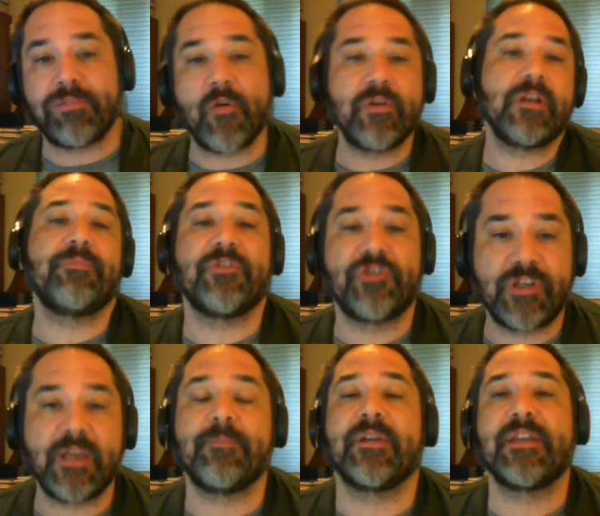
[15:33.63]
Stop blowing
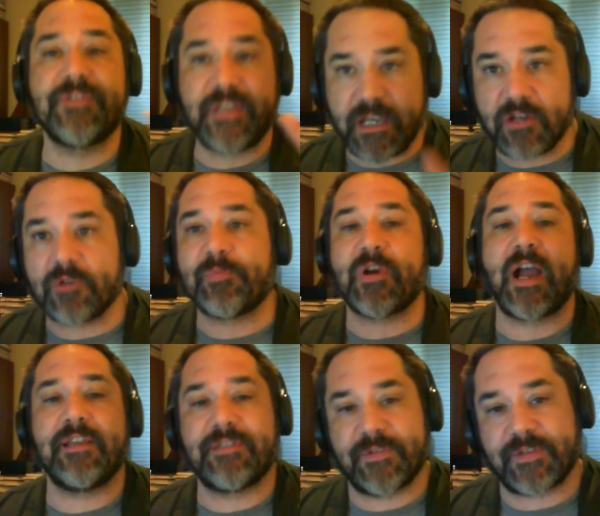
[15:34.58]
up the ship, because the
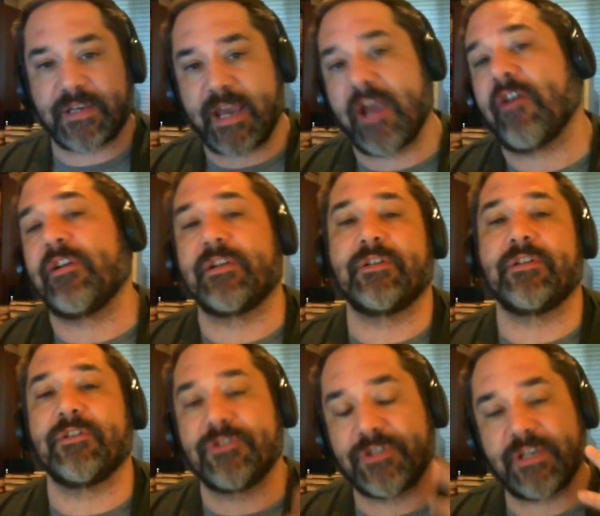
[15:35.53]
Enterprise is a
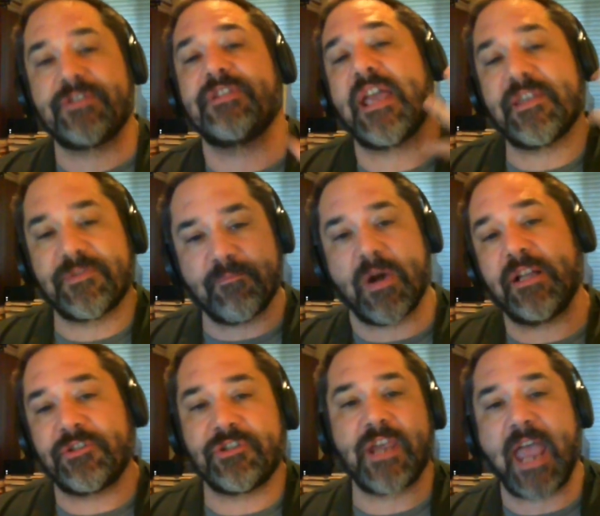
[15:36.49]
character just
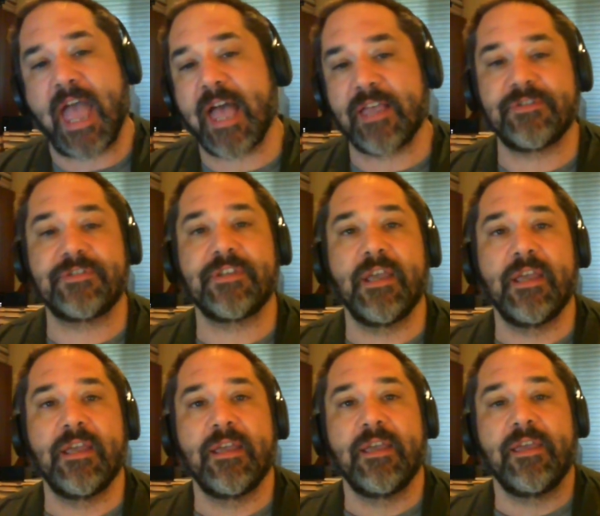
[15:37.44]
as much
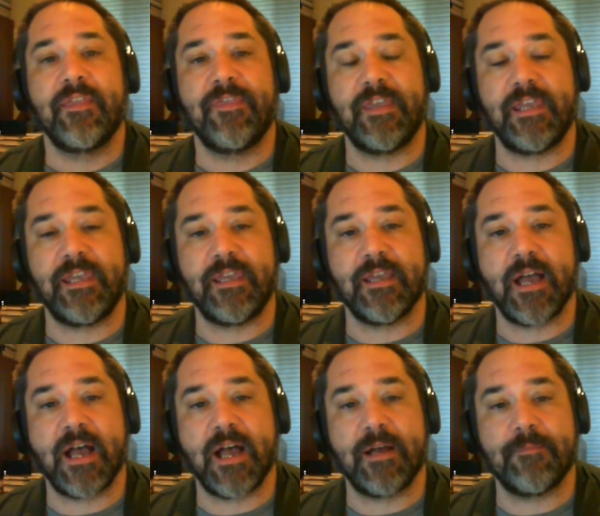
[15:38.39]
as
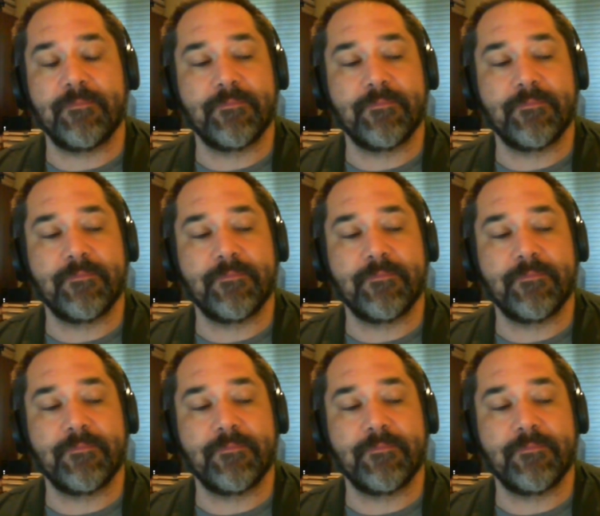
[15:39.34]
the